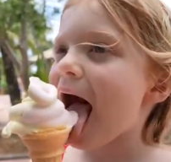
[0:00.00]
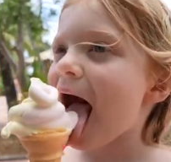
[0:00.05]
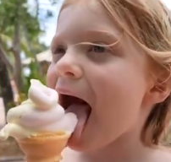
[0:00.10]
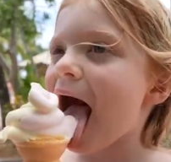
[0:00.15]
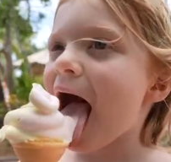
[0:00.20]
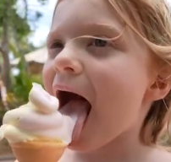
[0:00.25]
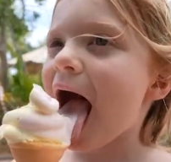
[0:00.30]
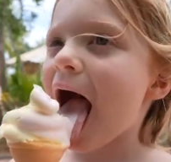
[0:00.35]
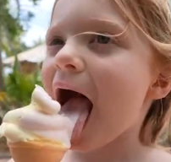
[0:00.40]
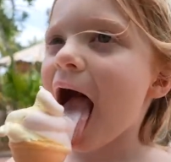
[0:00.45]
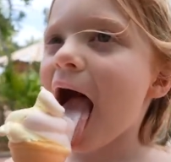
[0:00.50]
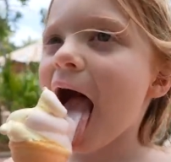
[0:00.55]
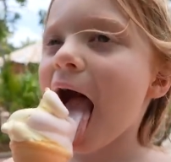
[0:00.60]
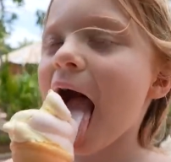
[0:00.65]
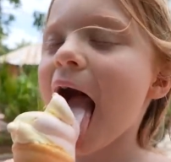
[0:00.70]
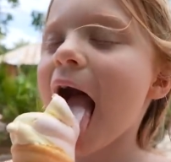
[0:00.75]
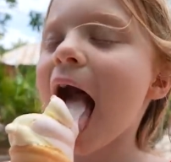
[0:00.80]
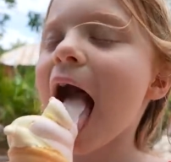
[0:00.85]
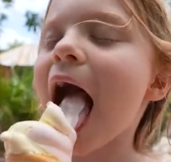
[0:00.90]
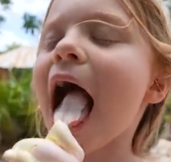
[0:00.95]
So
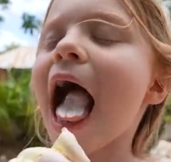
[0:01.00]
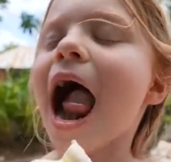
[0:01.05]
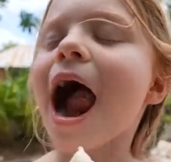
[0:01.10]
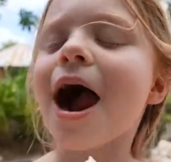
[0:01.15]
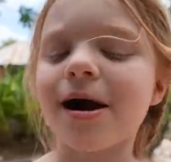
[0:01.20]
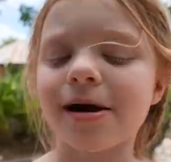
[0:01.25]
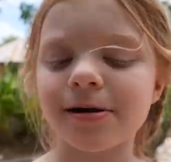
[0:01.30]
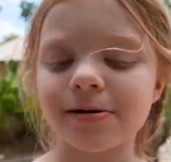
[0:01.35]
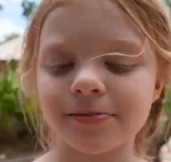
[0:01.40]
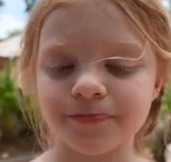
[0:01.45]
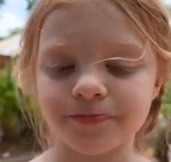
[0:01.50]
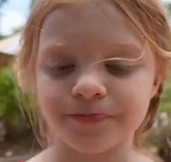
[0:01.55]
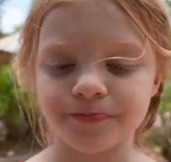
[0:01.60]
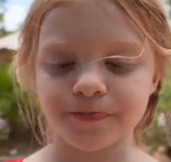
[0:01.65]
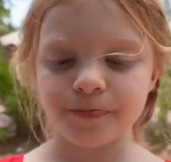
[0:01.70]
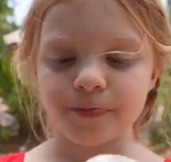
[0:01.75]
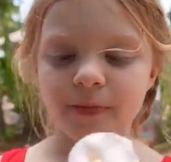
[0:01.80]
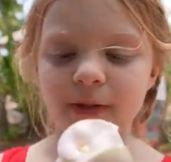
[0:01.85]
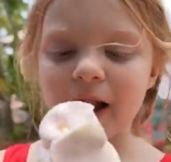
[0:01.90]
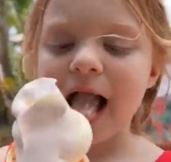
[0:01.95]
here we
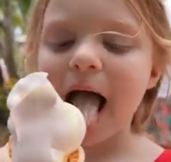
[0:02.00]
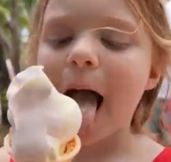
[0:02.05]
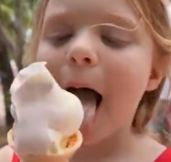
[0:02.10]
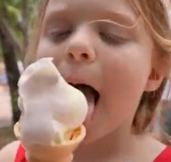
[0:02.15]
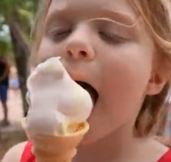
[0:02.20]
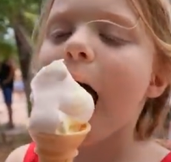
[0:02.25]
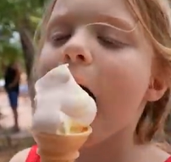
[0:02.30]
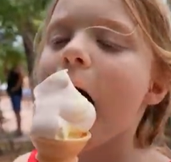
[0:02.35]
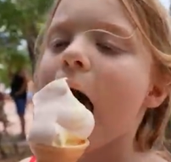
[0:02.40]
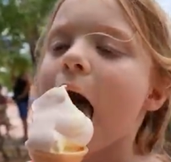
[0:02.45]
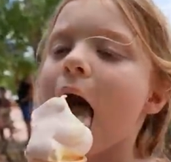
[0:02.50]
are on the